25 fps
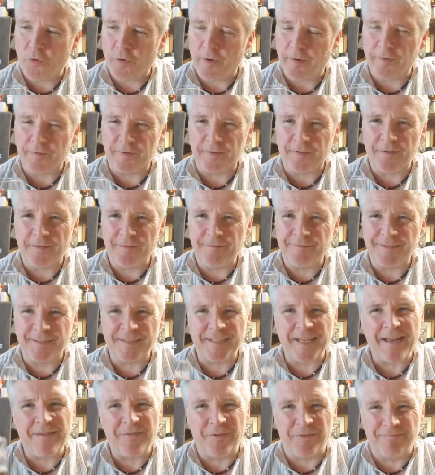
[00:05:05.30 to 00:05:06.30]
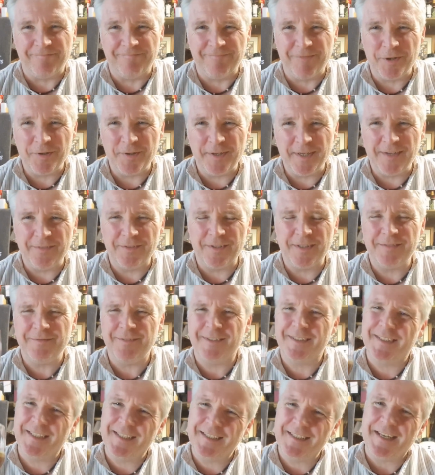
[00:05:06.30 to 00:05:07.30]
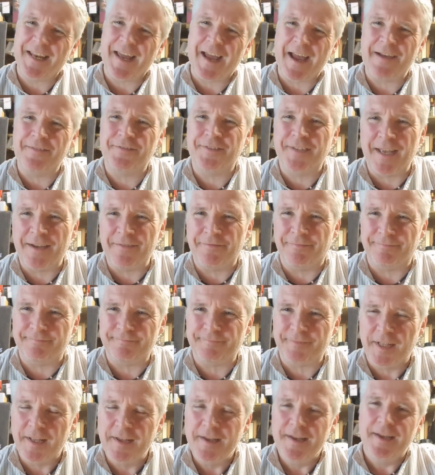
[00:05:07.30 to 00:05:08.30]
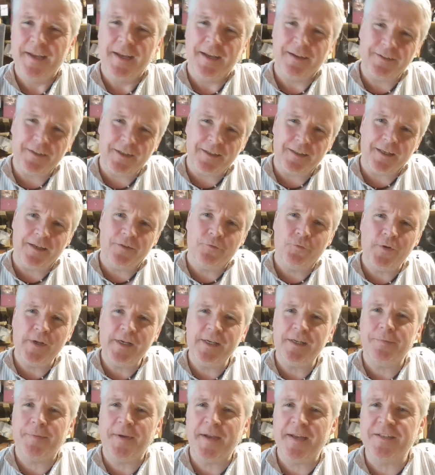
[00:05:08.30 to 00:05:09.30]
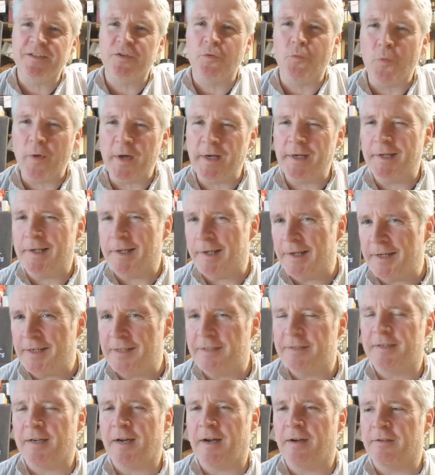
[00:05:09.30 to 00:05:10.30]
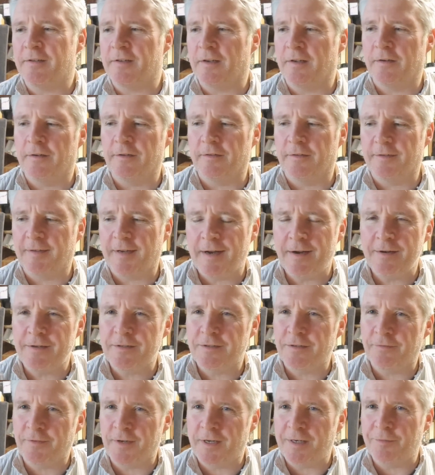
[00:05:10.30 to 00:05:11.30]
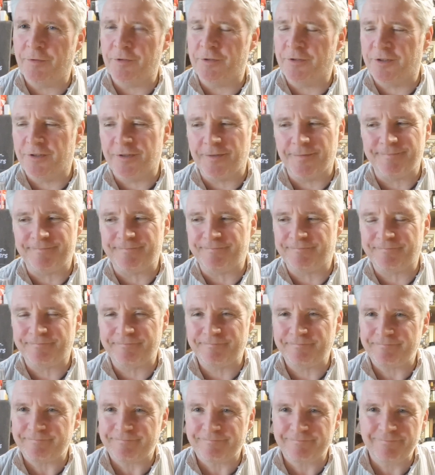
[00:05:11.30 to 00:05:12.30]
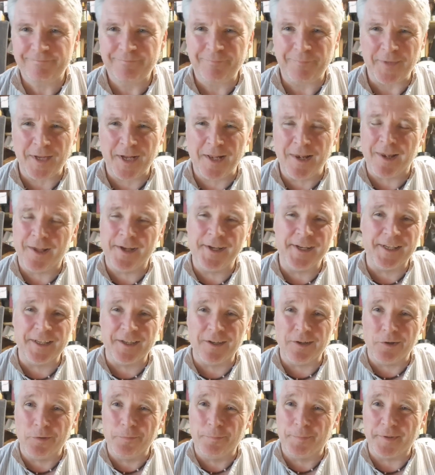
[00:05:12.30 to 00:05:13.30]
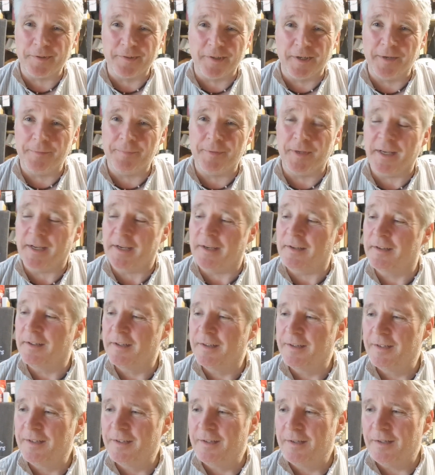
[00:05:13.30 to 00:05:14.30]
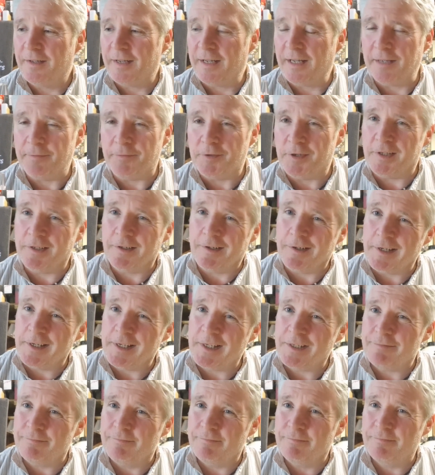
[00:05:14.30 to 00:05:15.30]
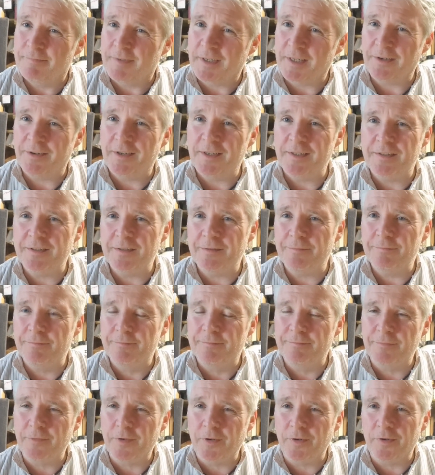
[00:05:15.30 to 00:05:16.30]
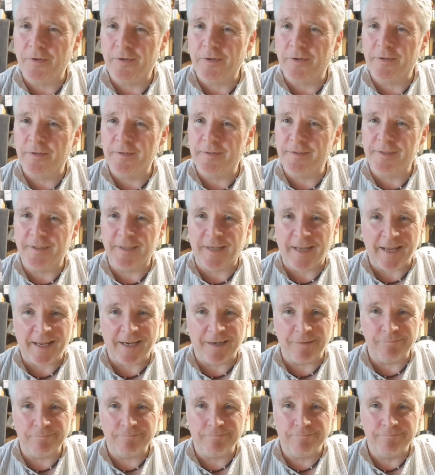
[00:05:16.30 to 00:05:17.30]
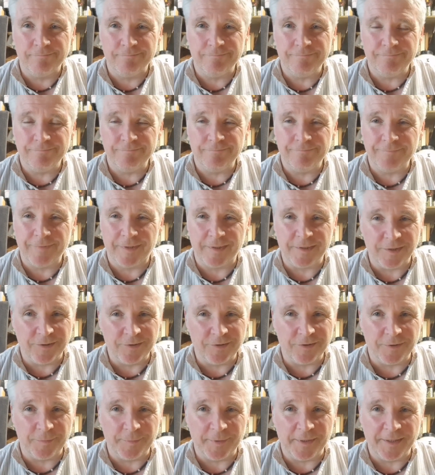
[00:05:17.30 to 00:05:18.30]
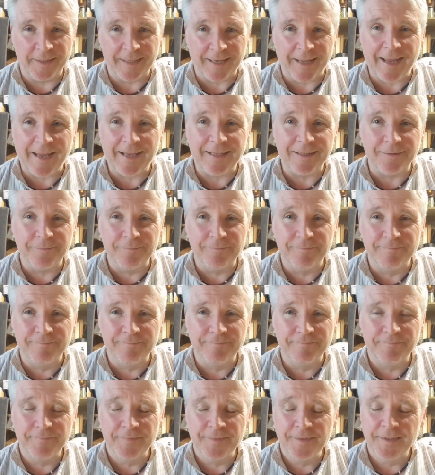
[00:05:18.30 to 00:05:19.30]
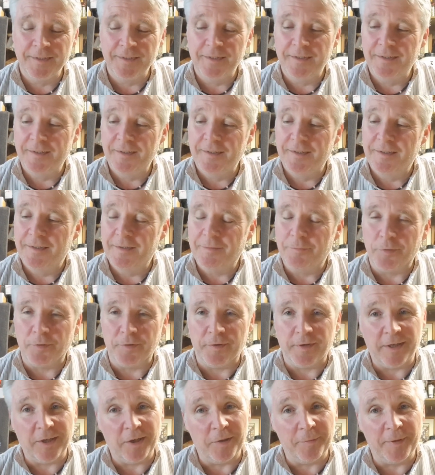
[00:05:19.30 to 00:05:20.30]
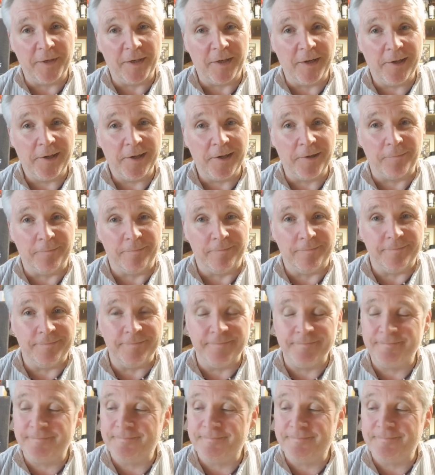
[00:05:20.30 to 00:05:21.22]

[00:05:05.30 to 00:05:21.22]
I was going 7. I'm going to give it a 6.5, 7. It really depends on whether you like sours now, because sours are very much a like it or lump it type thing. You either like them and you're into them, or you hate them. I used to be into hate them, but now I'm into like them.